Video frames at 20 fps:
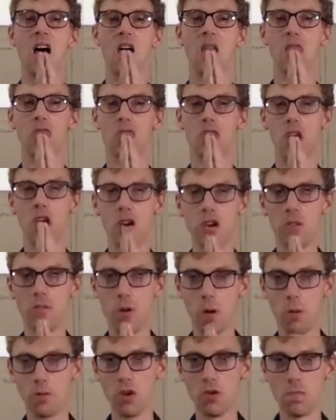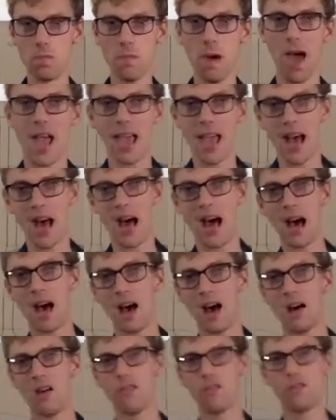The only problem you may
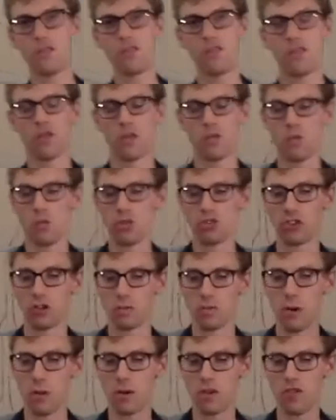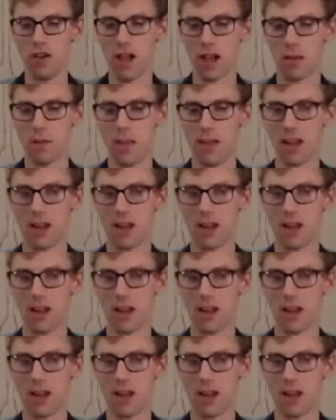have, which I'd probably recommend